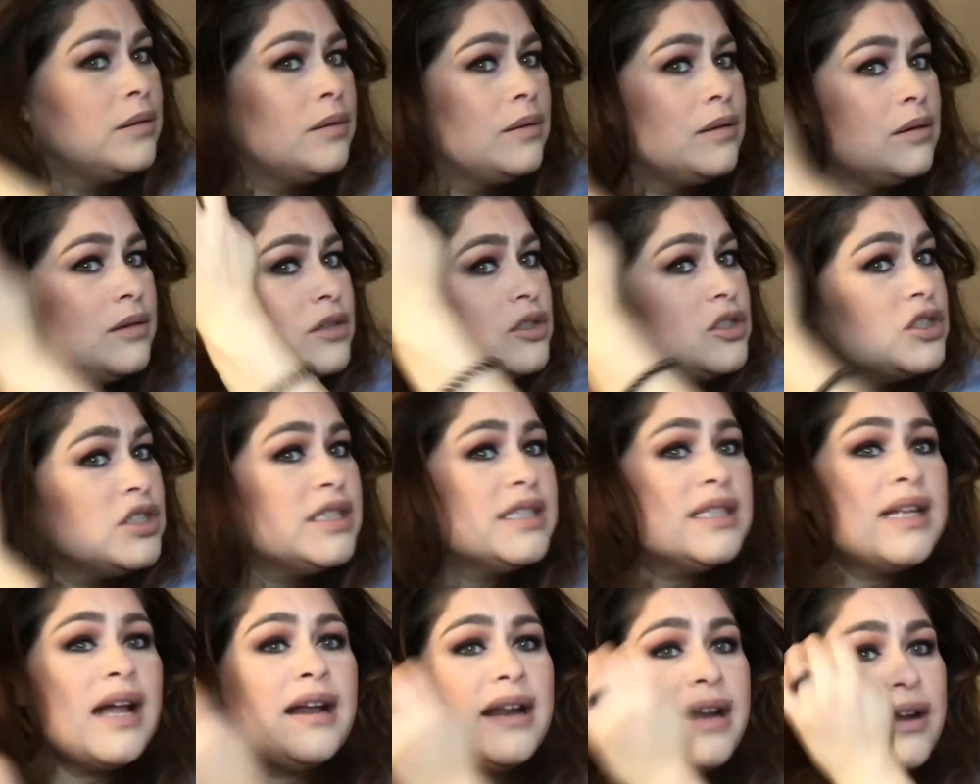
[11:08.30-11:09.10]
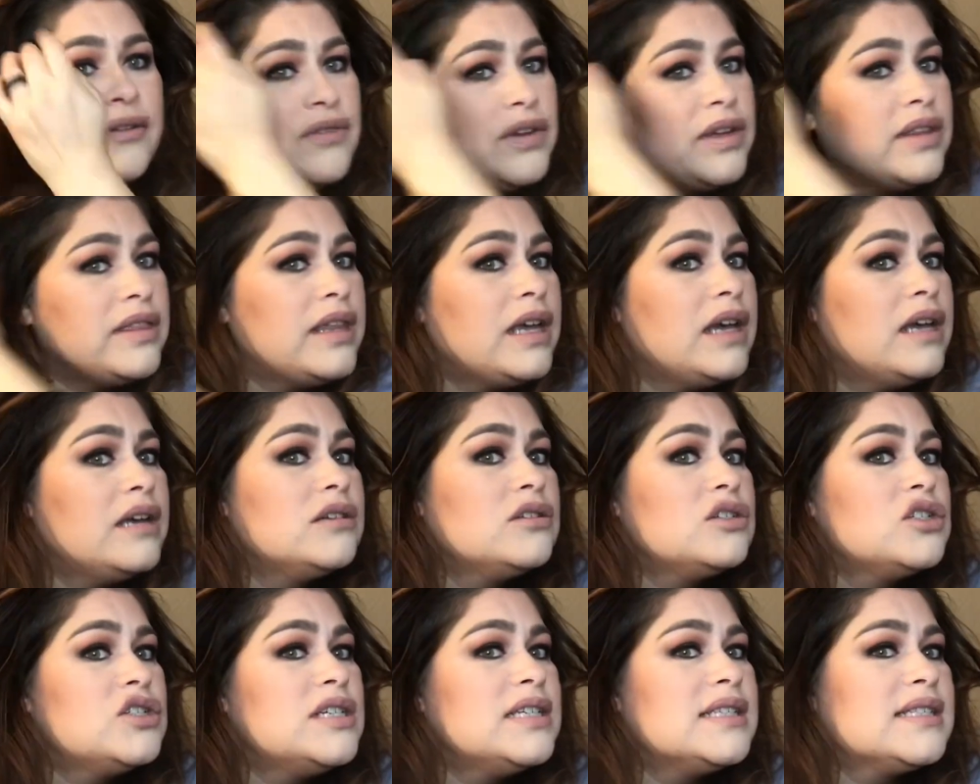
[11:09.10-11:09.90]
She's not everything.
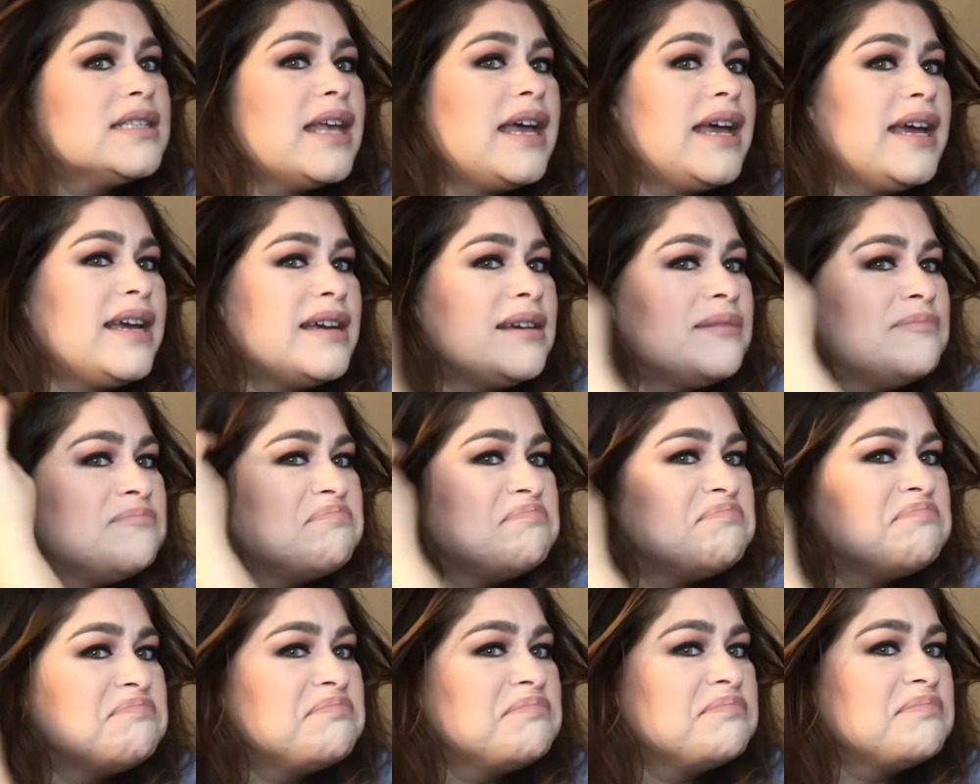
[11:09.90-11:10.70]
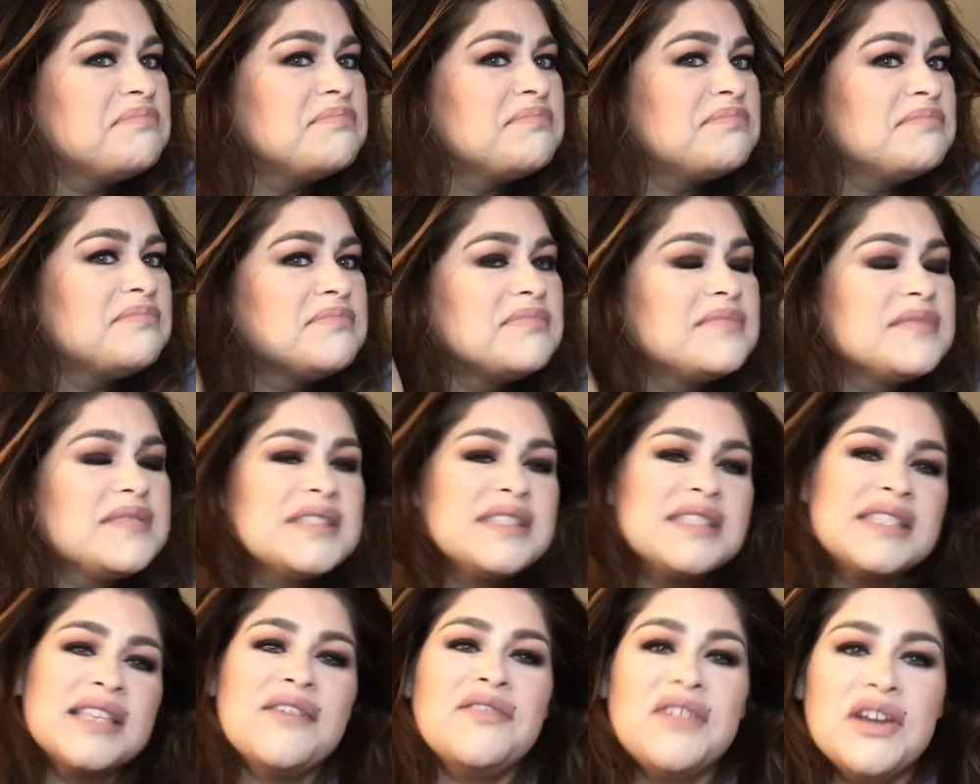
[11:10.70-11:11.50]
She's like
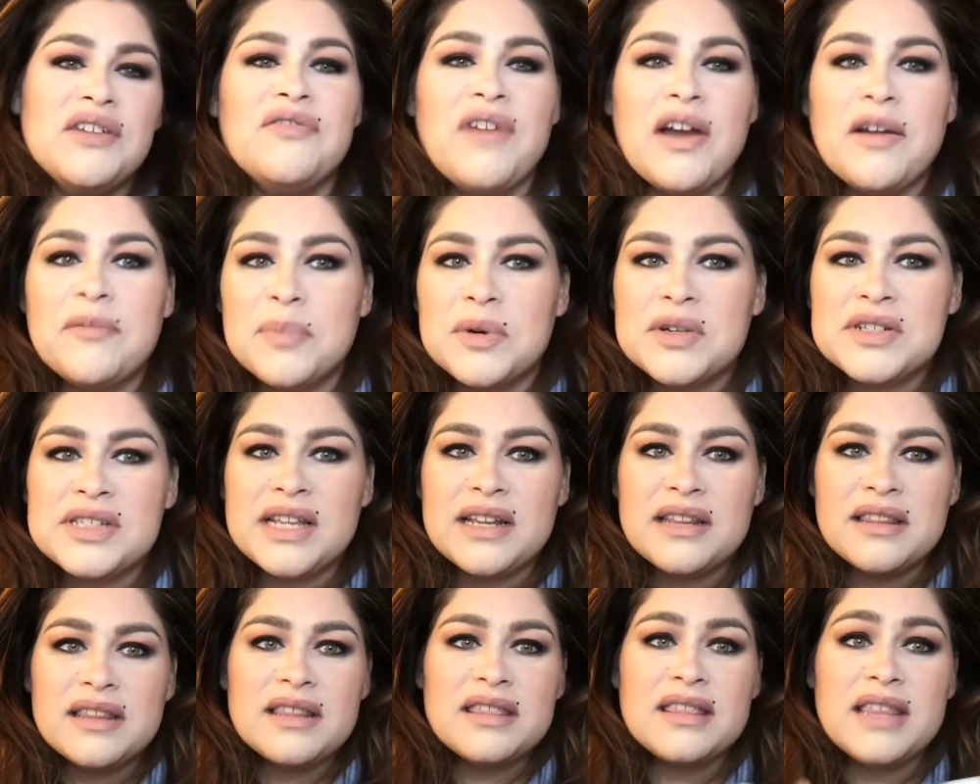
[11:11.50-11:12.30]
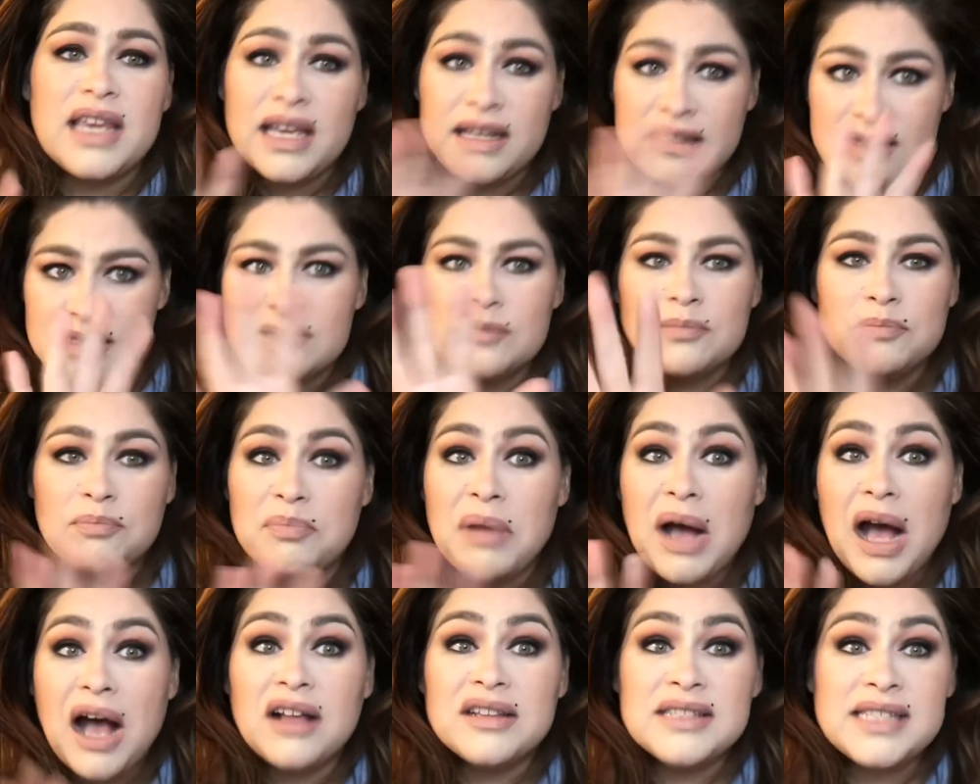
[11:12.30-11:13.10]
75% of the things,
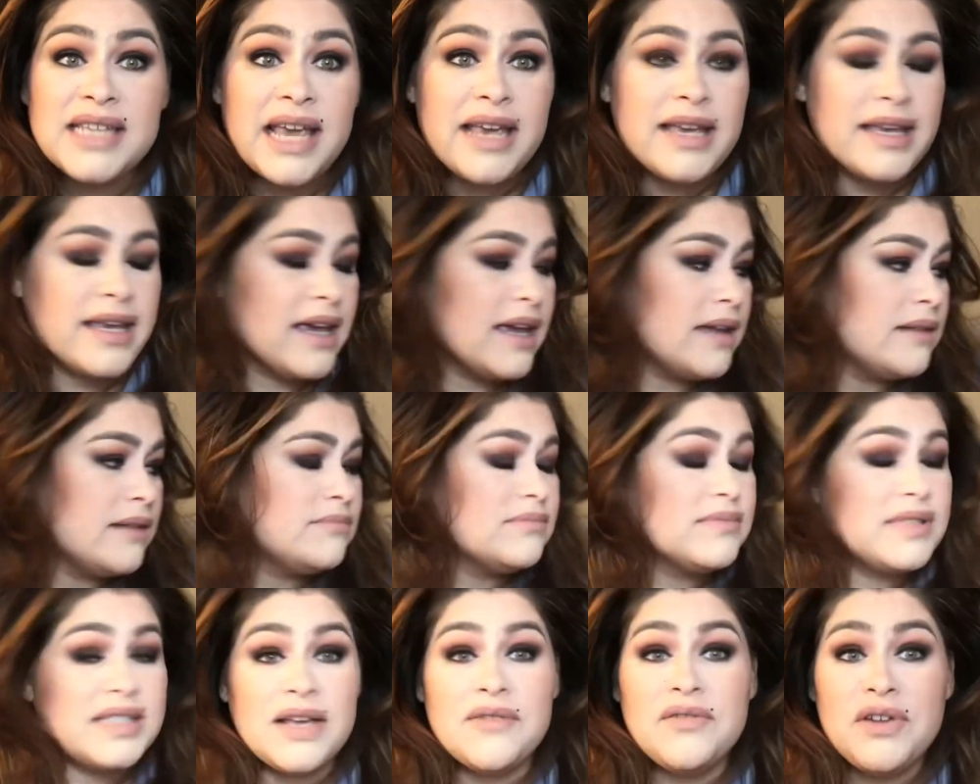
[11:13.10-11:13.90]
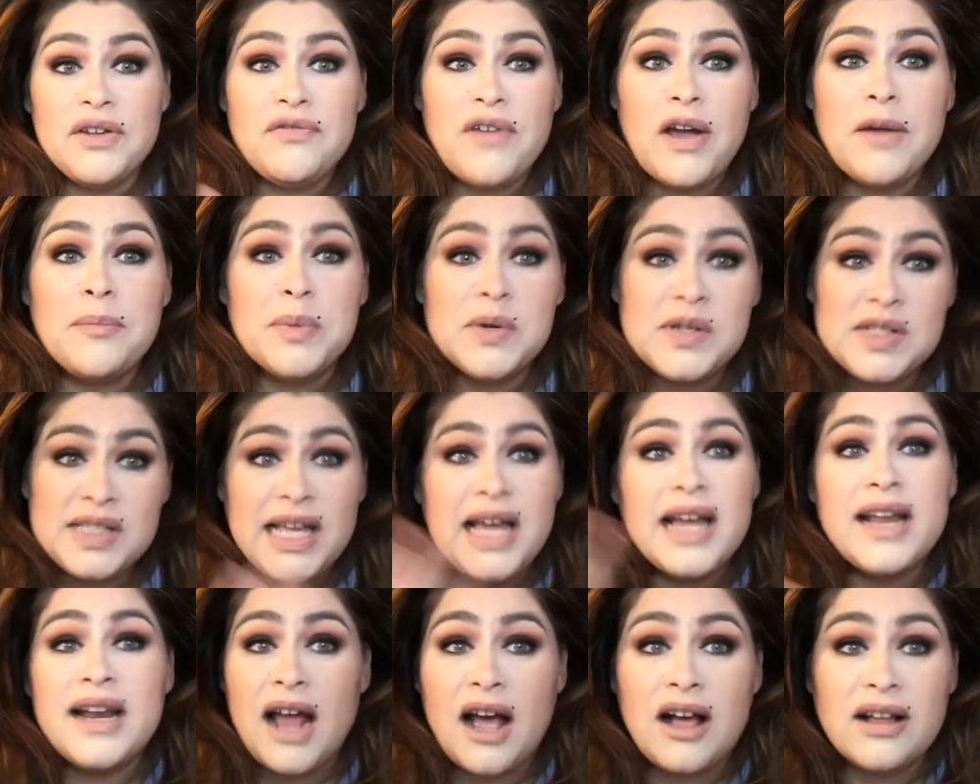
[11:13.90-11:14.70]
but I'll take it.
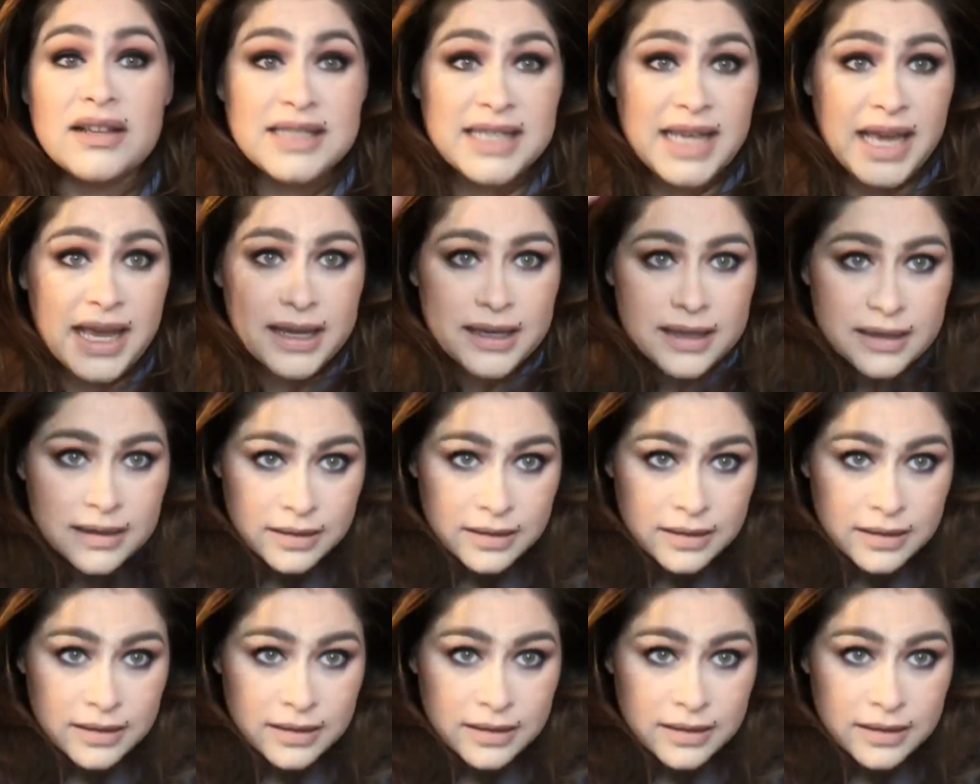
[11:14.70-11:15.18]
75% I'll take.